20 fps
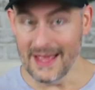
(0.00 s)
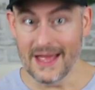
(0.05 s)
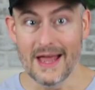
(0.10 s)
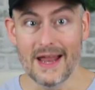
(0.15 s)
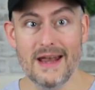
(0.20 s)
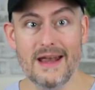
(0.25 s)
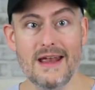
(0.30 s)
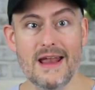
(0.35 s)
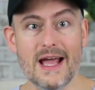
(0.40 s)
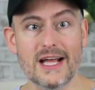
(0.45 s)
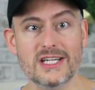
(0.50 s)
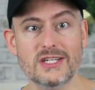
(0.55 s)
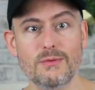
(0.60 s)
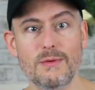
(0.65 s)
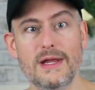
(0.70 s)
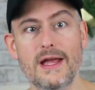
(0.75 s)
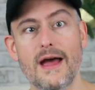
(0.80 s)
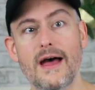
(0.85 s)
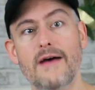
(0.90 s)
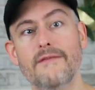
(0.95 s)
Next,
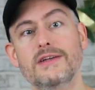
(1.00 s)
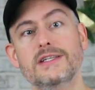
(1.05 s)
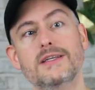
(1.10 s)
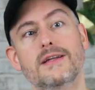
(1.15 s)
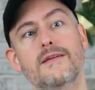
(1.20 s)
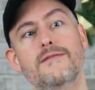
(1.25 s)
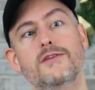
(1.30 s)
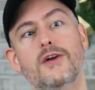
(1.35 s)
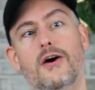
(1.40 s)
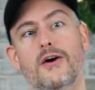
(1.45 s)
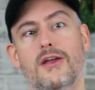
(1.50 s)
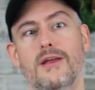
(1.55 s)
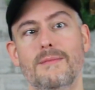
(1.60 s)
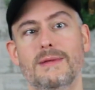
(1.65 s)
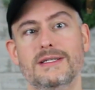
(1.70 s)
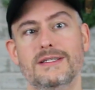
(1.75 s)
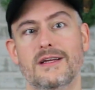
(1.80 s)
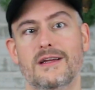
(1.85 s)
we have a set of documents